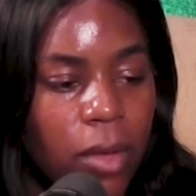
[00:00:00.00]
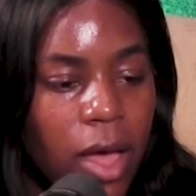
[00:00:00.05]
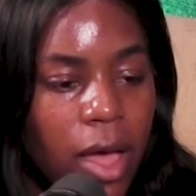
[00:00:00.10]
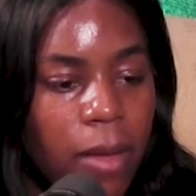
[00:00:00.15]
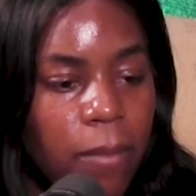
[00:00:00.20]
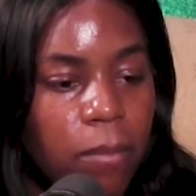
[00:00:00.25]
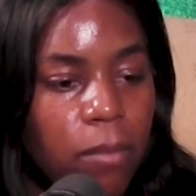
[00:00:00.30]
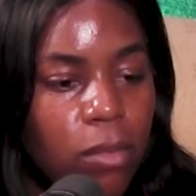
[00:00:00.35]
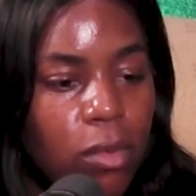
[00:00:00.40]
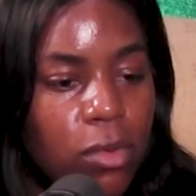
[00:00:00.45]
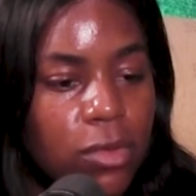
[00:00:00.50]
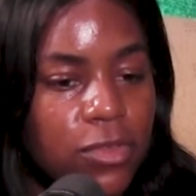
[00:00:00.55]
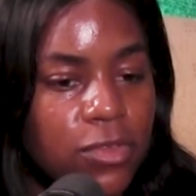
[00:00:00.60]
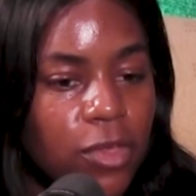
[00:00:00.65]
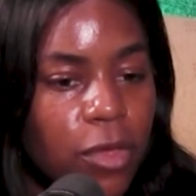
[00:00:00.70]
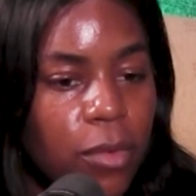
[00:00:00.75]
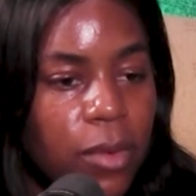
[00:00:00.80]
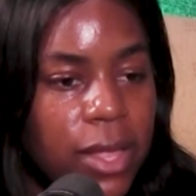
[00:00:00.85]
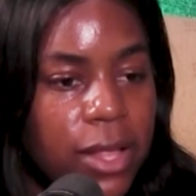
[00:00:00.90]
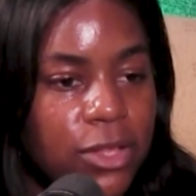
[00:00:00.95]
But I'm
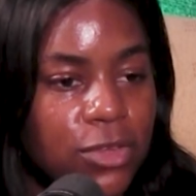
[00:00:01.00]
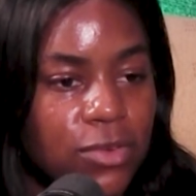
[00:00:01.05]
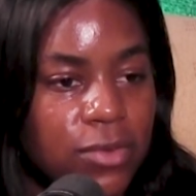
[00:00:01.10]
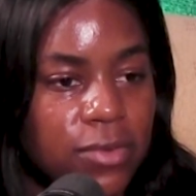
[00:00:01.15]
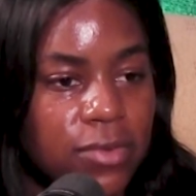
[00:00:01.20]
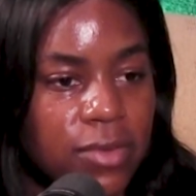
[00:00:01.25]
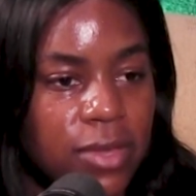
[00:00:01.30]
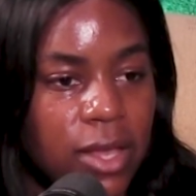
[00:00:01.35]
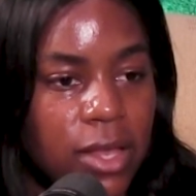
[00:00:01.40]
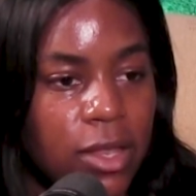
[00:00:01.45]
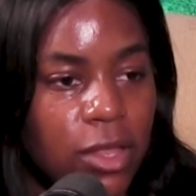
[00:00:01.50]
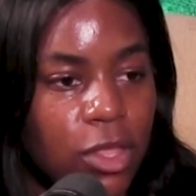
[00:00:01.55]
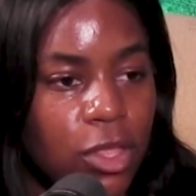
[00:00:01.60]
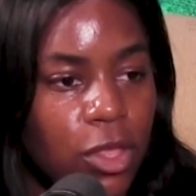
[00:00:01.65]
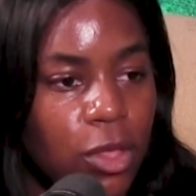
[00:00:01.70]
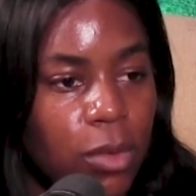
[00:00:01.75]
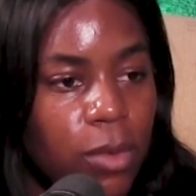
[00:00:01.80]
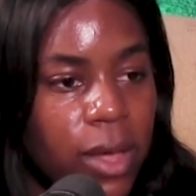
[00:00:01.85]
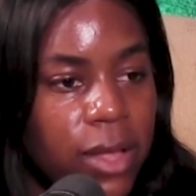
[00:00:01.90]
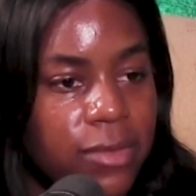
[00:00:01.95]
more so
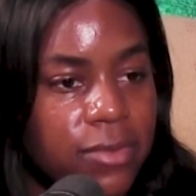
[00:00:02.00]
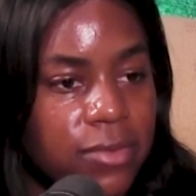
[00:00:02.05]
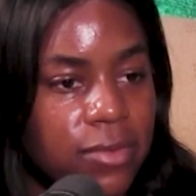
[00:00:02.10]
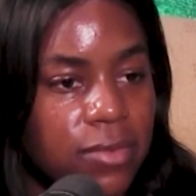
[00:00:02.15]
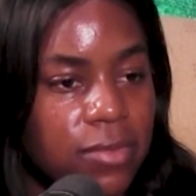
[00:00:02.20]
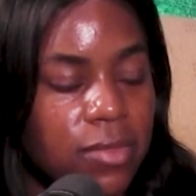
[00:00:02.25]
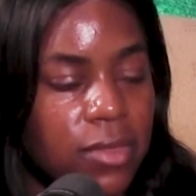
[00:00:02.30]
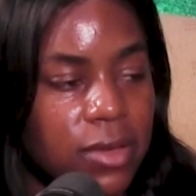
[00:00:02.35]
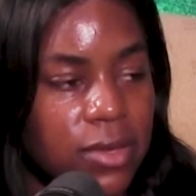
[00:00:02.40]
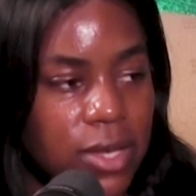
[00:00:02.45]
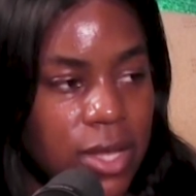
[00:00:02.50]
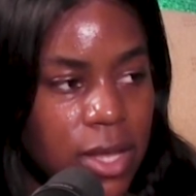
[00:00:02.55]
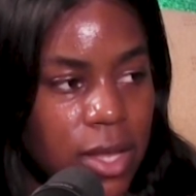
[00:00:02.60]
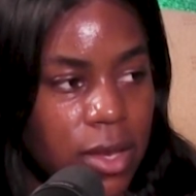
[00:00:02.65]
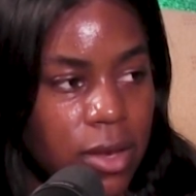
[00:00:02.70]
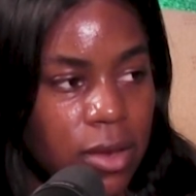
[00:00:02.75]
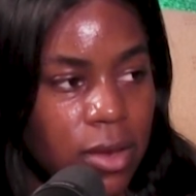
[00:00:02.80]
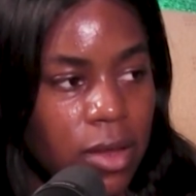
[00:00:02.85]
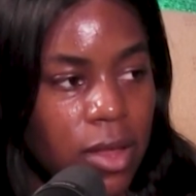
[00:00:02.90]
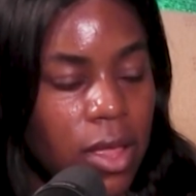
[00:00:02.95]
interested, you as
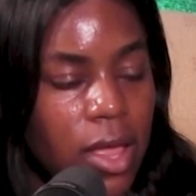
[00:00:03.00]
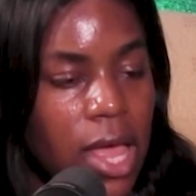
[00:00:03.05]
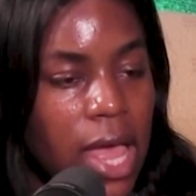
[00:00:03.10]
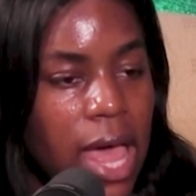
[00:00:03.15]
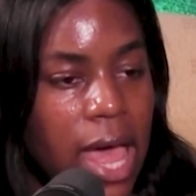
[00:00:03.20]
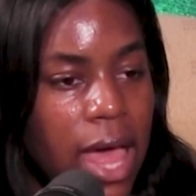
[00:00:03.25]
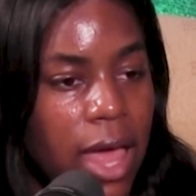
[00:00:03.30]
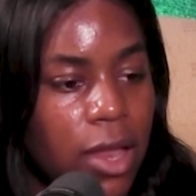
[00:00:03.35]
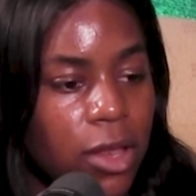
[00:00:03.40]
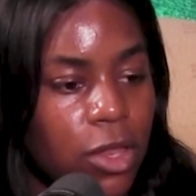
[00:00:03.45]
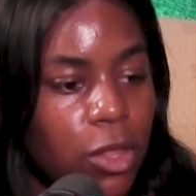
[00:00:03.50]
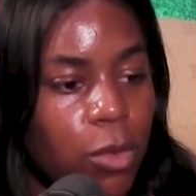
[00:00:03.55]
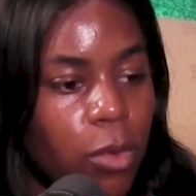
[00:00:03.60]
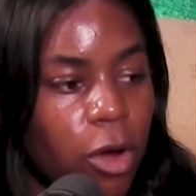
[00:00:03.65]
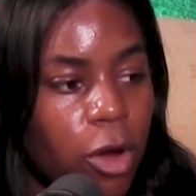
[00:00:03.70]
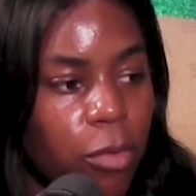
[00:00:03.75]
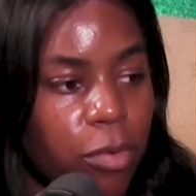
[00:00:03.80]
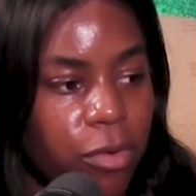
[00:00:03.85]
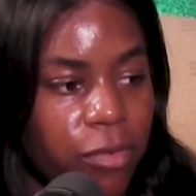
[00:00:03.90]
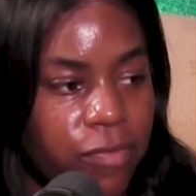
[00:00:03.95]
the dean,
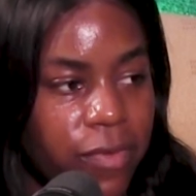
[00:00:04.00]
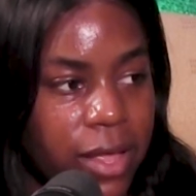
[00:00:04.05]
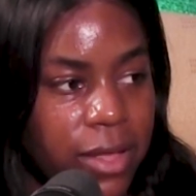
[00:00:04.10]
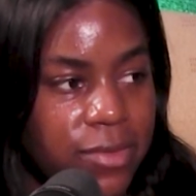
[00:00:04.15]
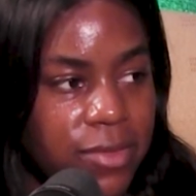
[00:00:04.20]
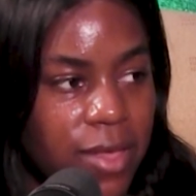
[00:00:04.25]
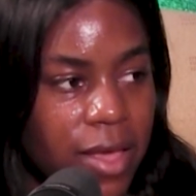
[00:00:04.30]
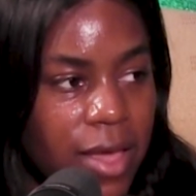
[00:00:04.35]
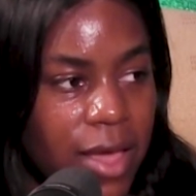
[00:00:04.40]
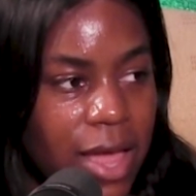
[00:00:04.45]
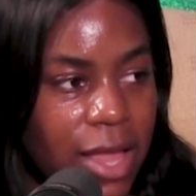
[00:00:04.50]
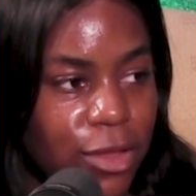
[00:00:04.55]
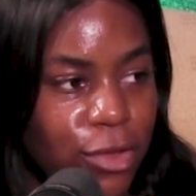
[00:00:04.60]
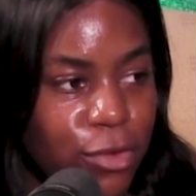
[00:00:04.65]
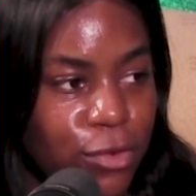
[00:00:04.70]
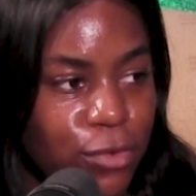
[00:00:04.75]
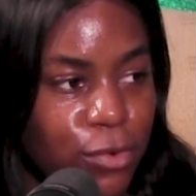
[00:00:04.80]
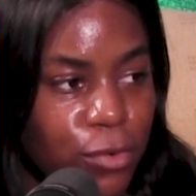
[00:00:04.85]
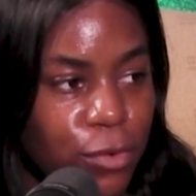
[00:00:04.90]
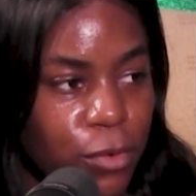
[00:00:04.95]
and you are a
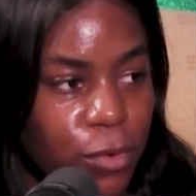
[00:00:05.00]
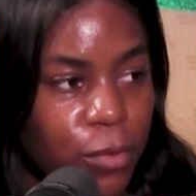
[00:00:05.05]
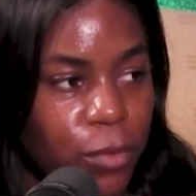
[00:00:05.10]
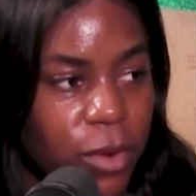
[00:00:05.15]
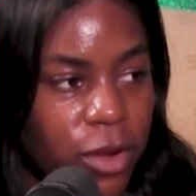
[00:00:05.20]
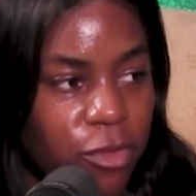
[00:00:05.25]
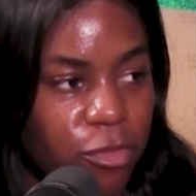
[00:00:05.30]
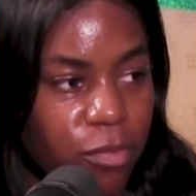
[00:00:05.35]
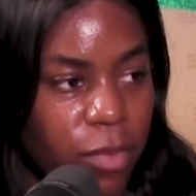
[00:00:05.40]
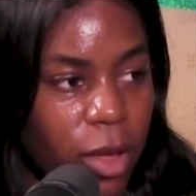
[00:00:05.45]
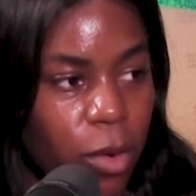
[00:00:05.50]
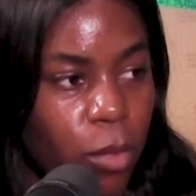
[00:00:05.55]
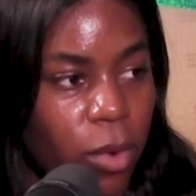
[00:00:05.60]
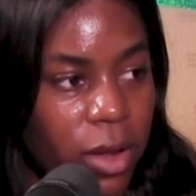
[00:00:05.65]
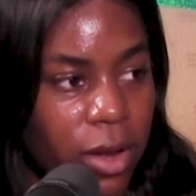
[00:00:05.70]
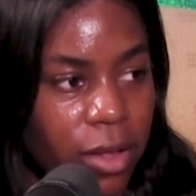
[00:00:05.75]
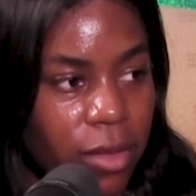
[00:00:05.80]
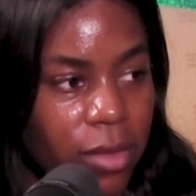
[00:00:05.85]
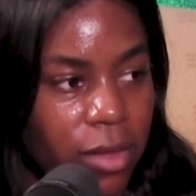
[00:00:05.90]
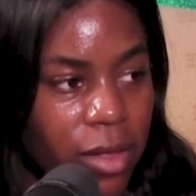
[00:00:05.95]
professor, and you taught one
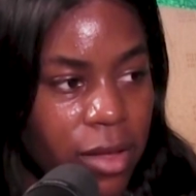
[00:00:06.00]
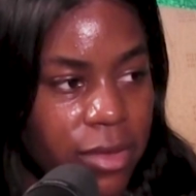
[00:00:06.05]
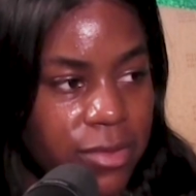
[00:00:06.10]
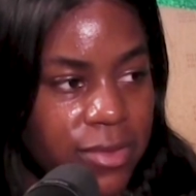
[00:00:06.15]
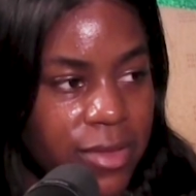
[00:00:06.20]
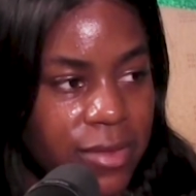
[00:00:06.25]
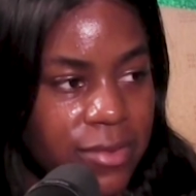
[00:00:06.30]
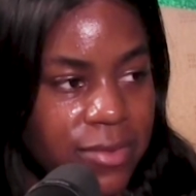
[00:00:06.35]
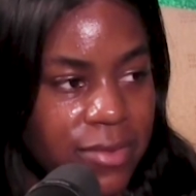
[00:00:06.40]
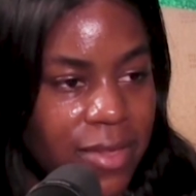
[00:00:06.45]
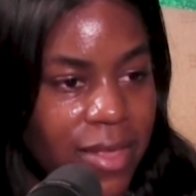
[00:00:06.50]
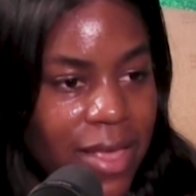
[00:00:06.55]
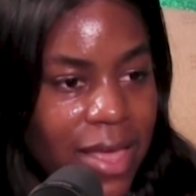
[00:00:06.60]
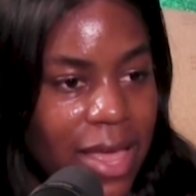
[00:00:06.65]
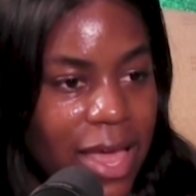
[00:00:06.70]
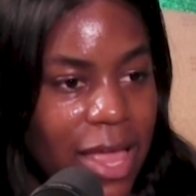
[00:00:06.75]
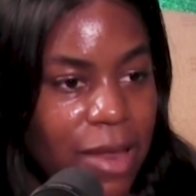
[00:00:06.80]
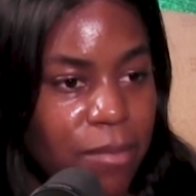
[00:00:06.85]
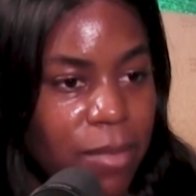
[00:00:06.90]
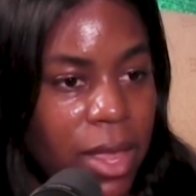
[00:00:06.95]
of my 1L
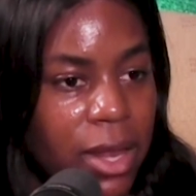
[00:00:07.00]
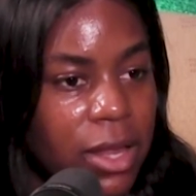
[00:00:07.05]
classes.